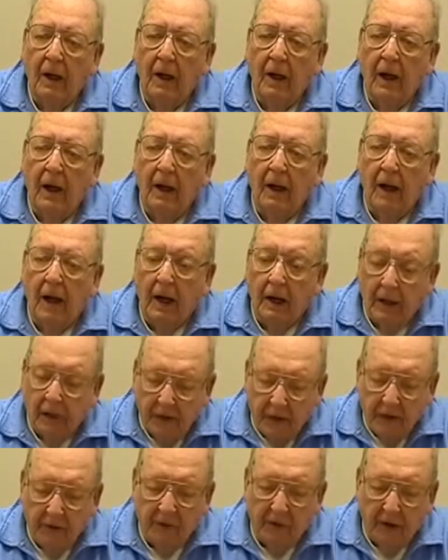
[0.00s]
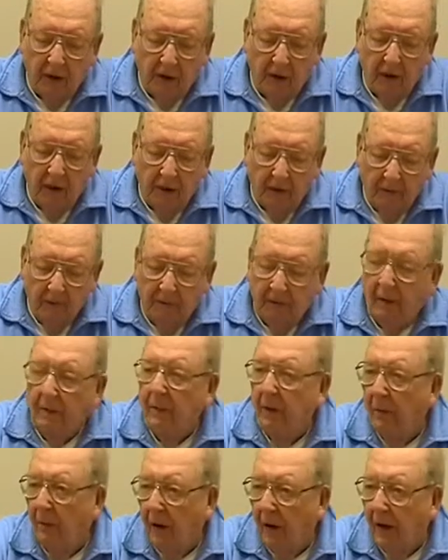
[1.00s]
I enlisted in
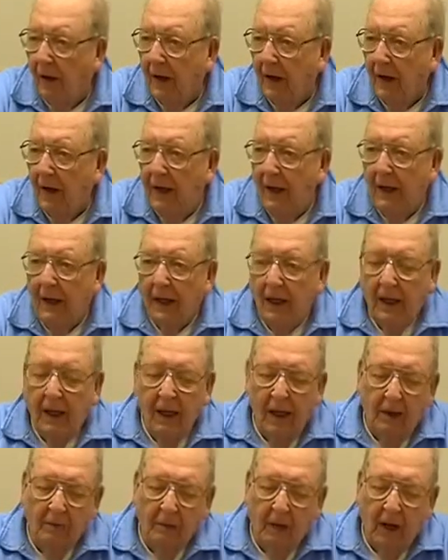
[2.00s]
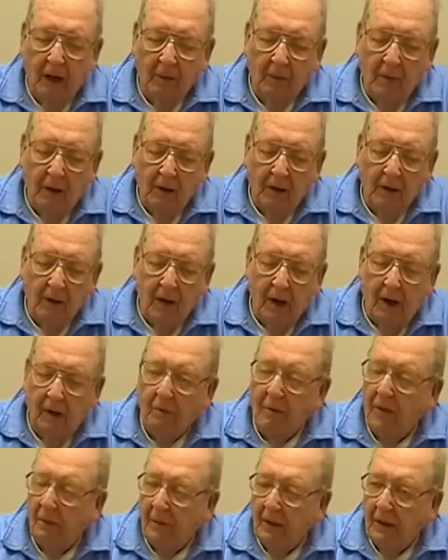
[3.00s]
February, and my mother, I
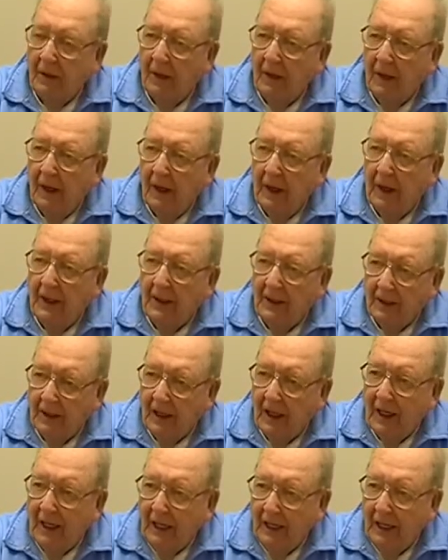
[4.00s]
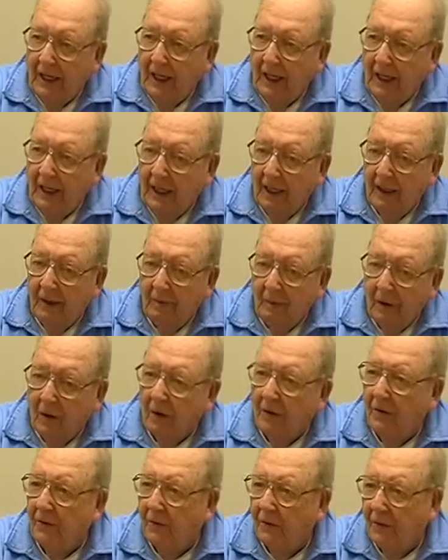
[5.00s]
would be eighteen in
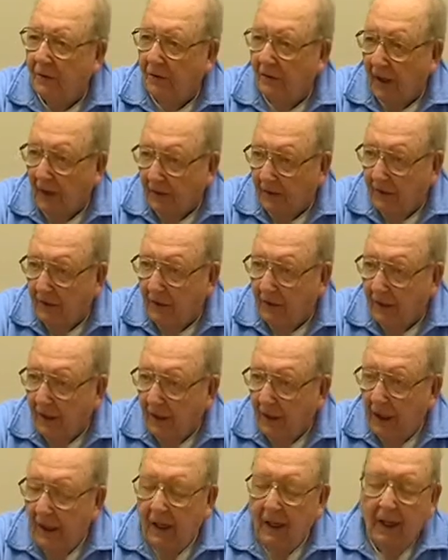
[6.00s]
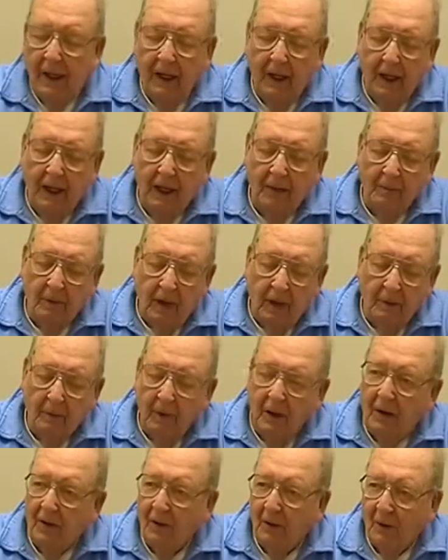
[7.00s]
March the sixth, and my
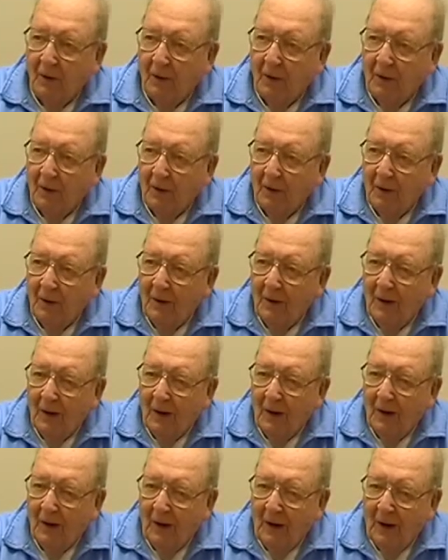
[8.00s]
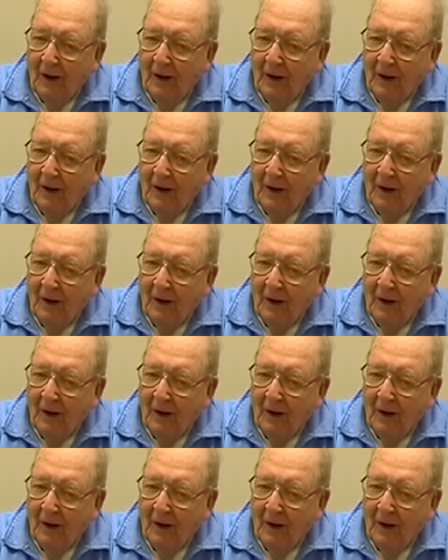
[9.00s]
mother uh,